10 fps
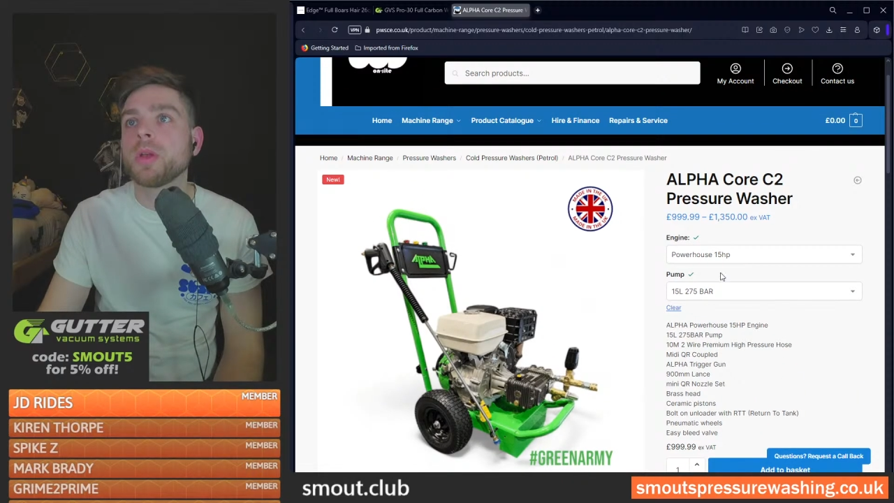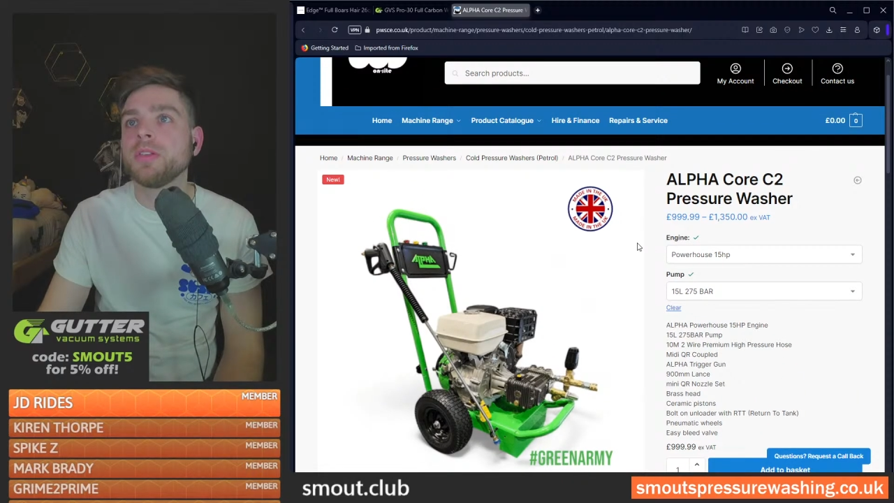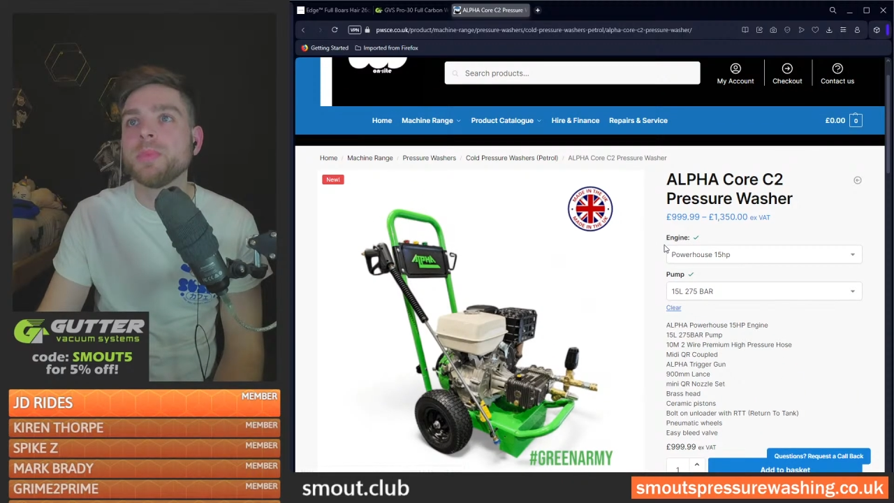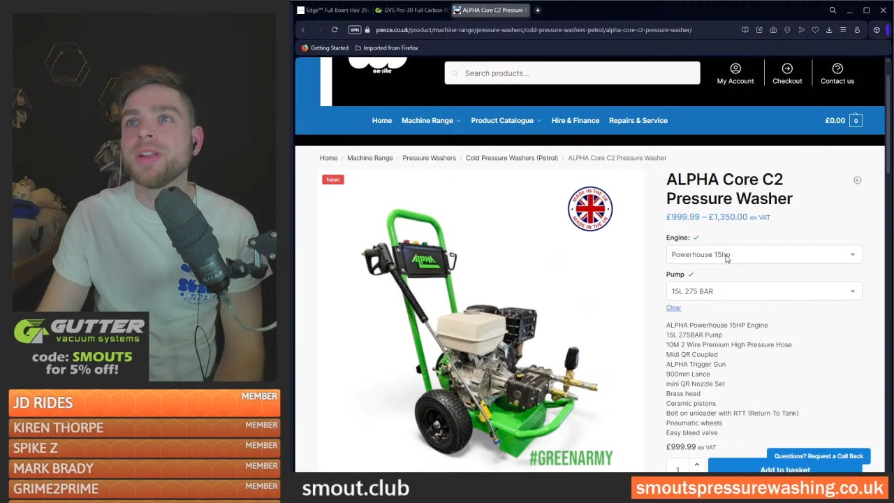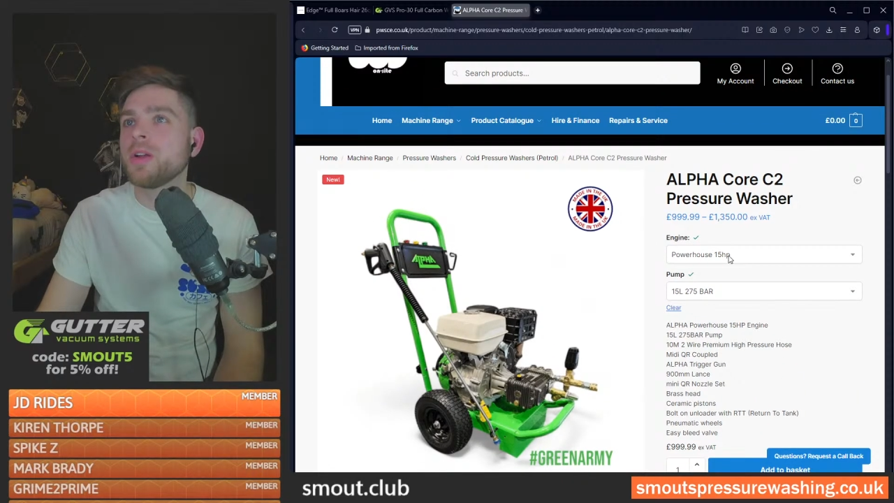
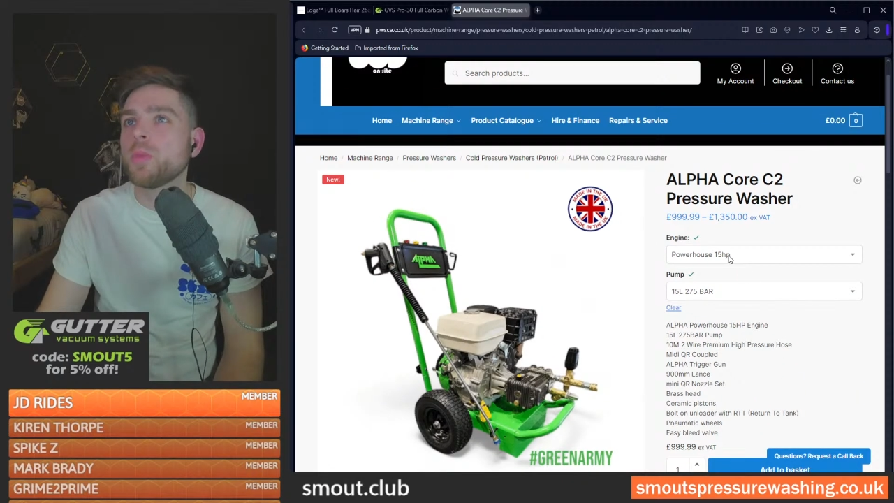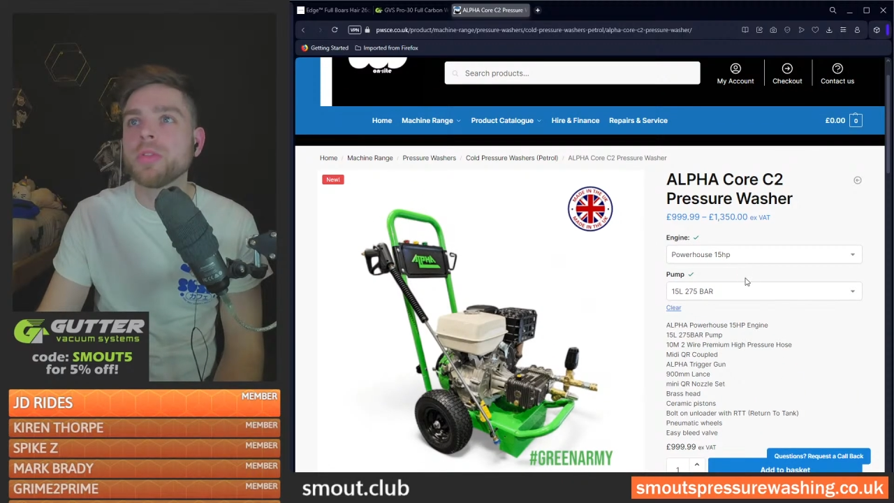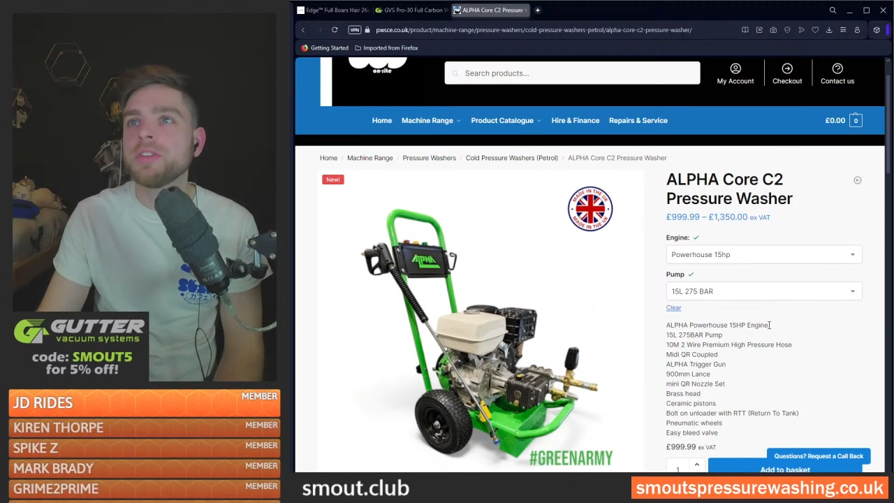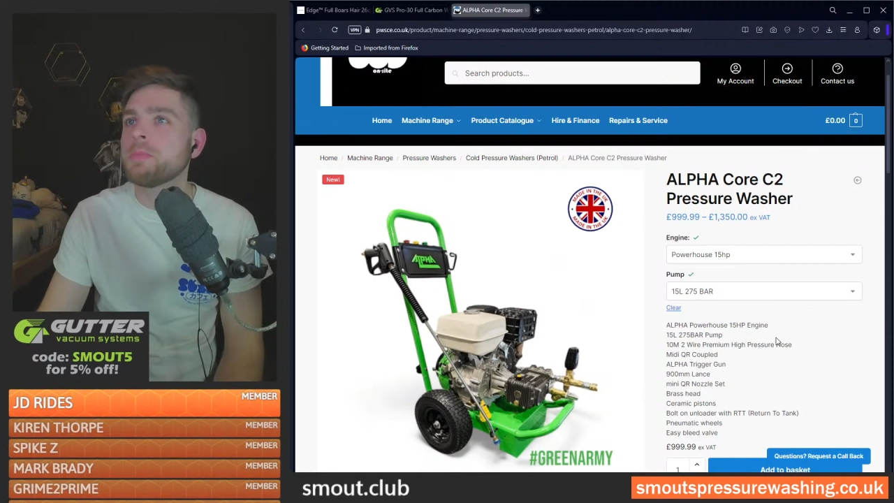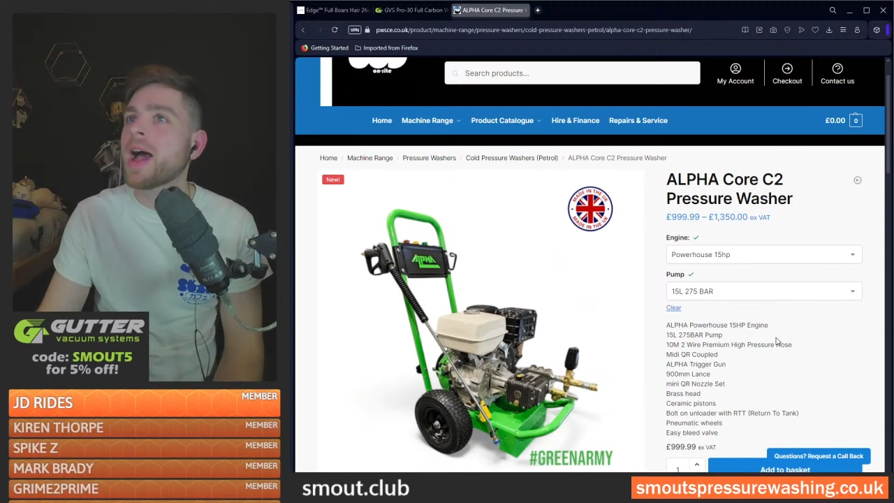Depending on what
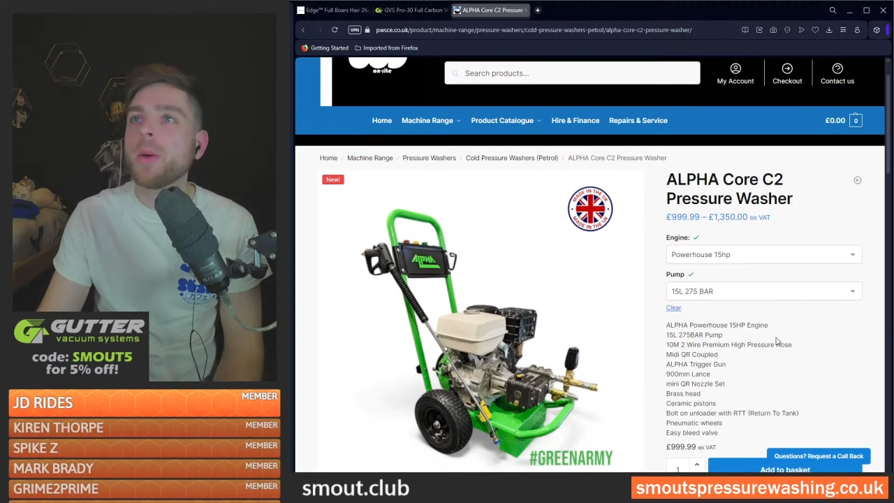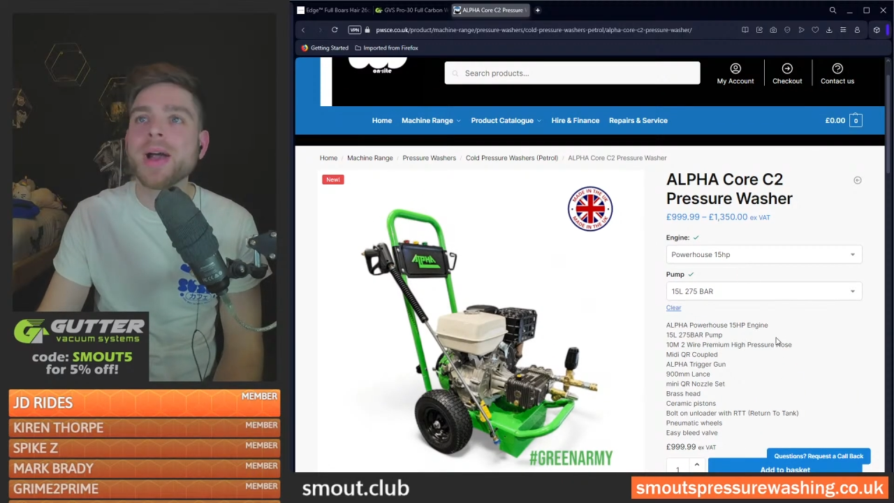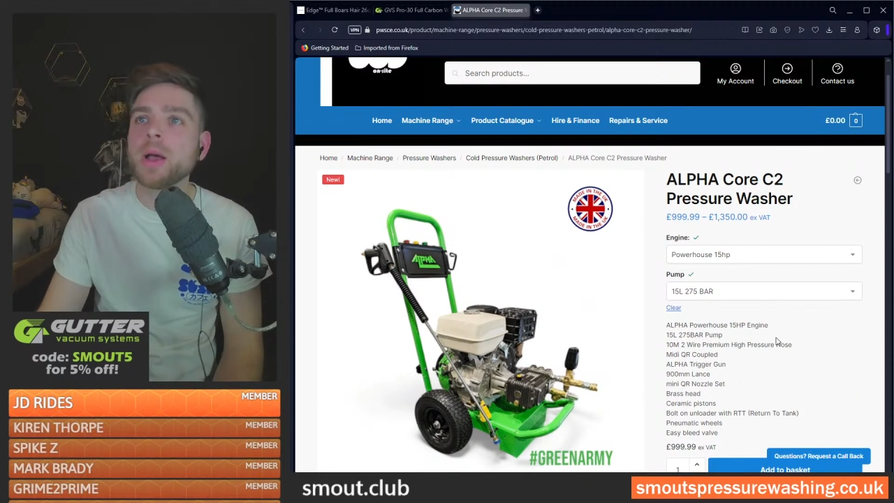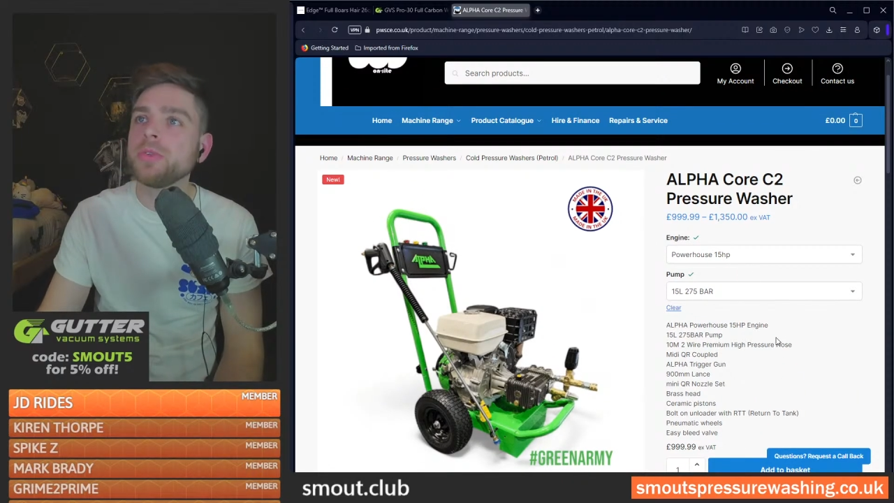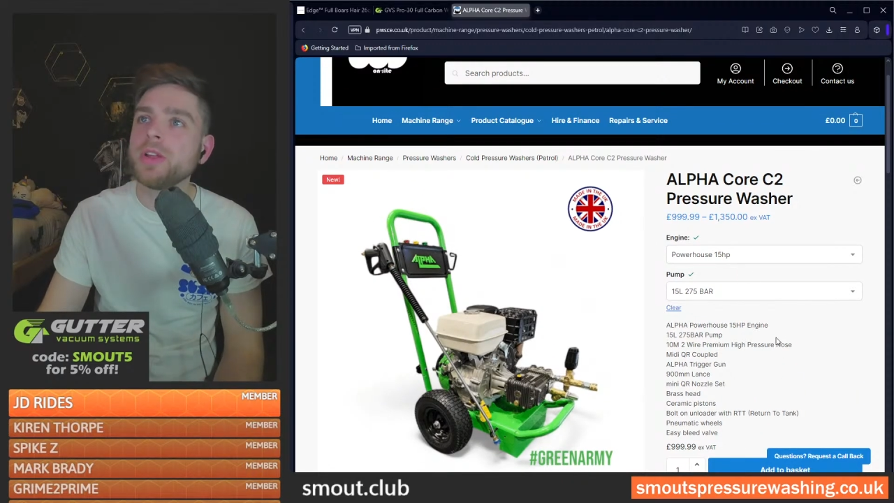this
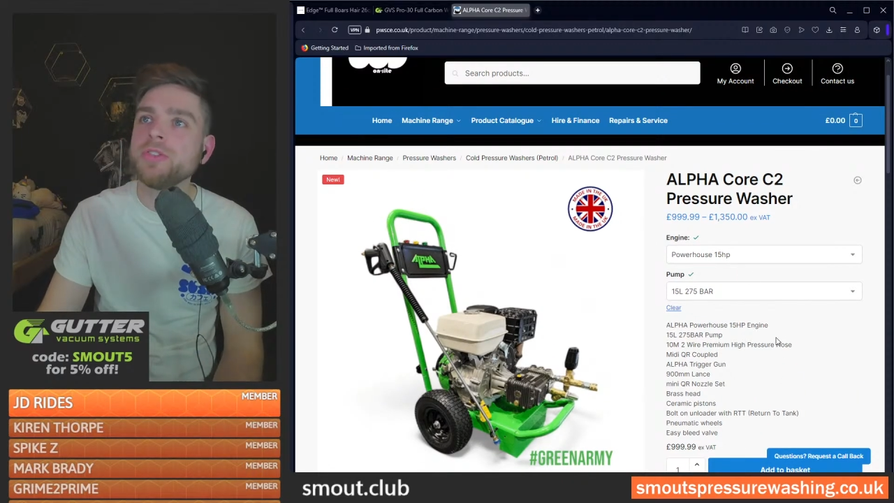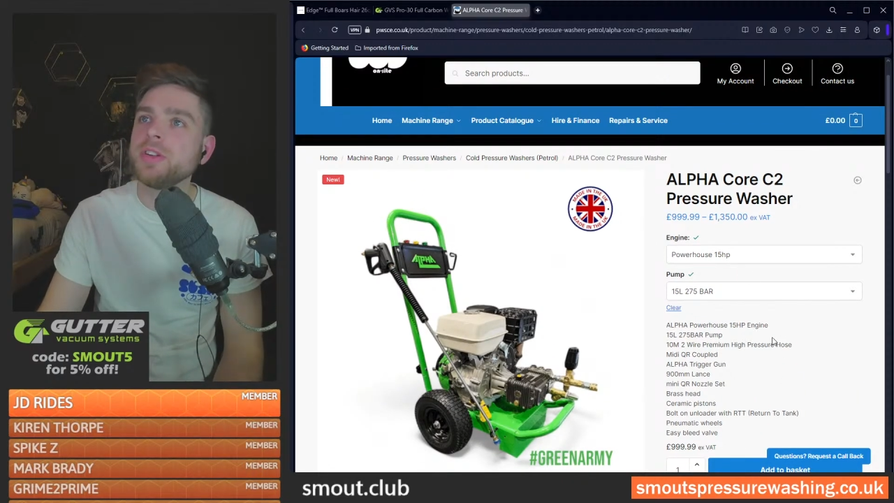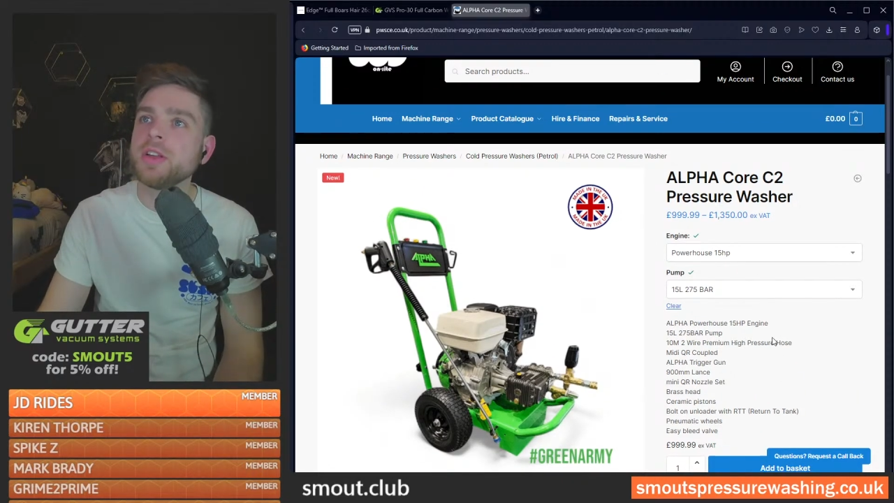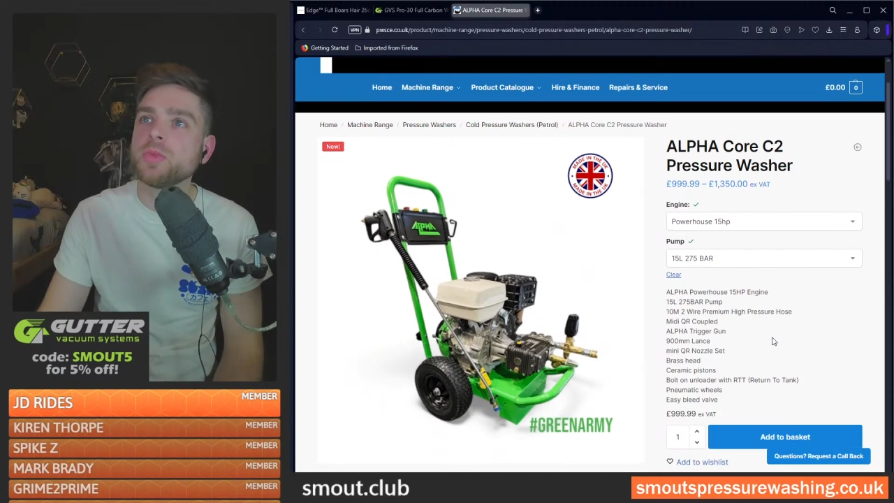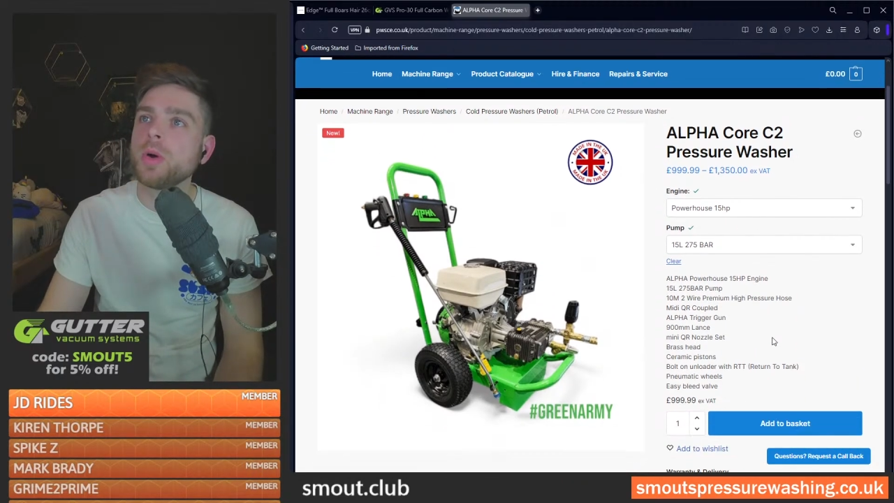powerhouse engine is.